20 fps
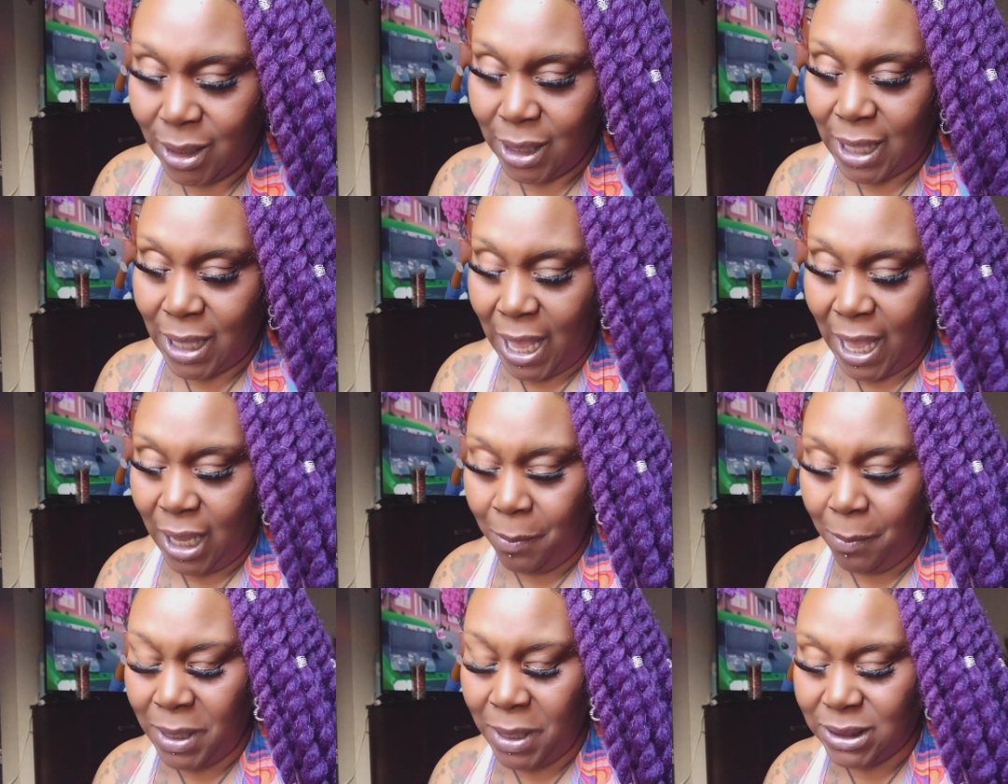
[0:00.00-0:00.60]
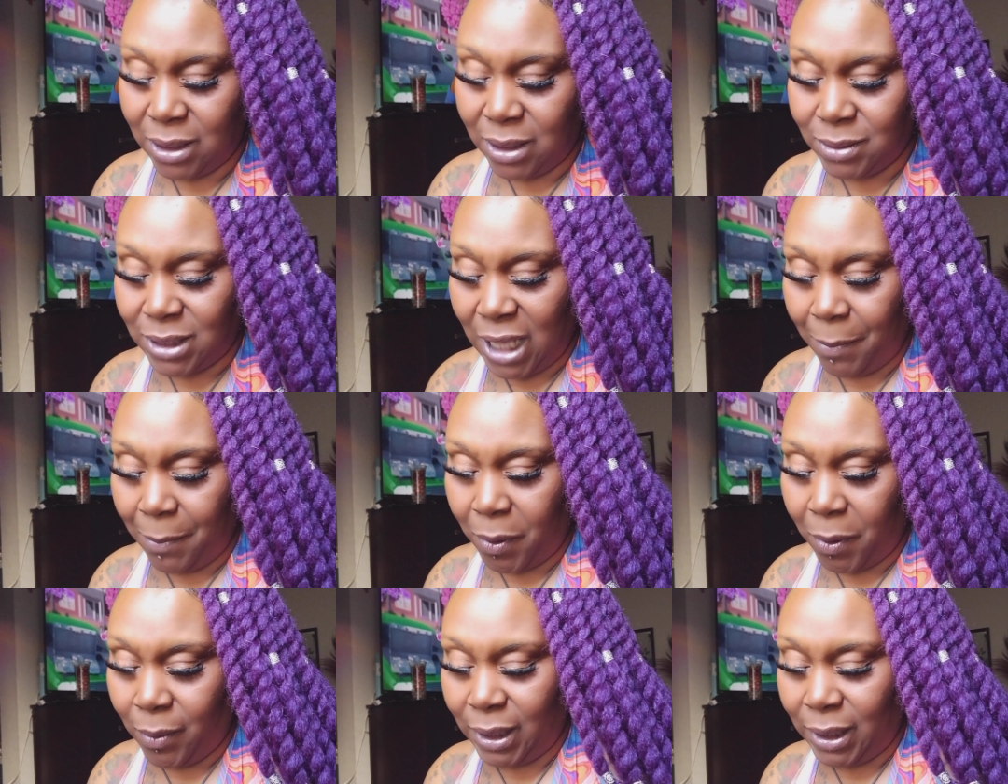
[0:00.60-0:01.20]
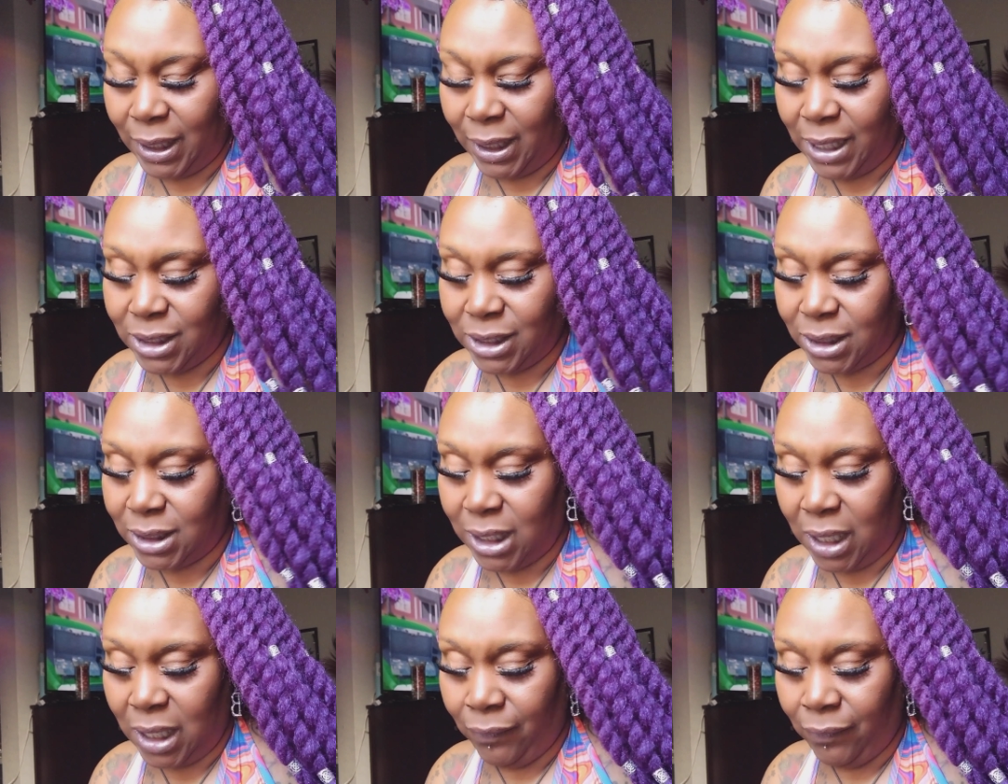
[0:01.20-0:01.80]
Yeah, it could be some type of
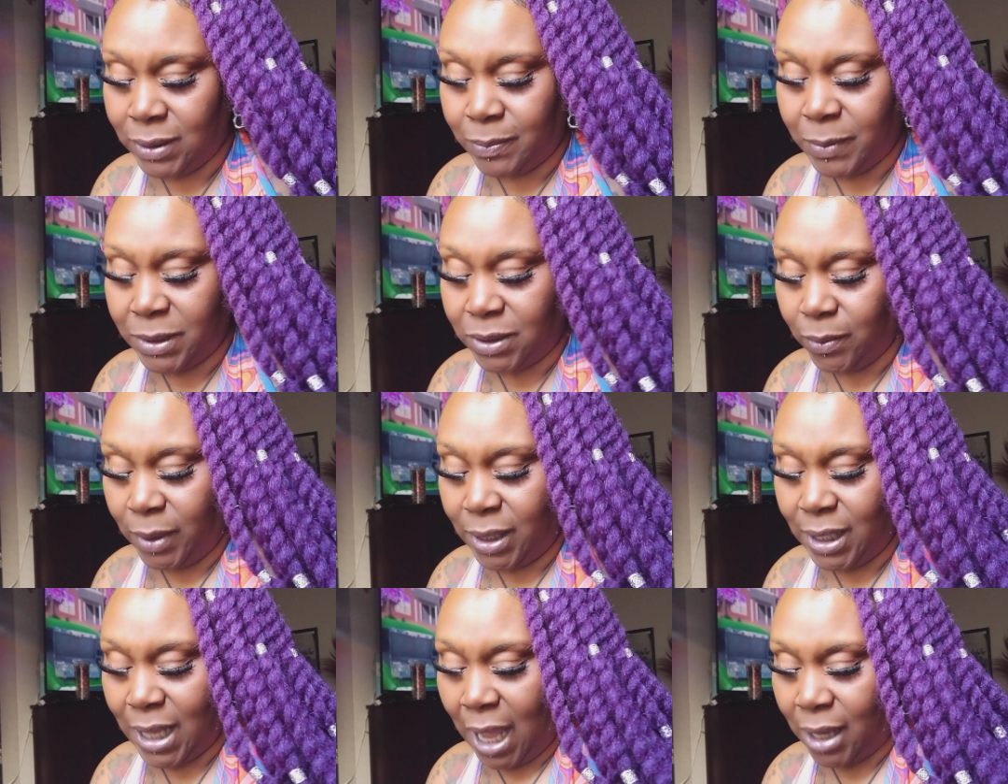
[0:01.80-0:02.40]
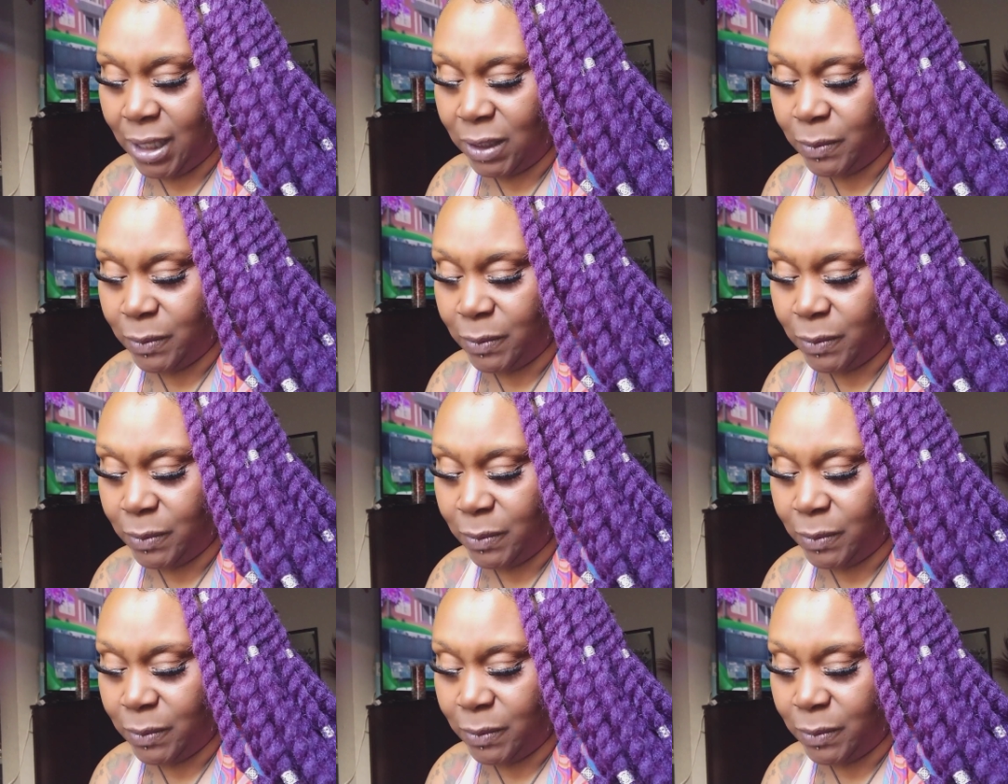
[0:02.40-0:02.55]
religious difference between y'all.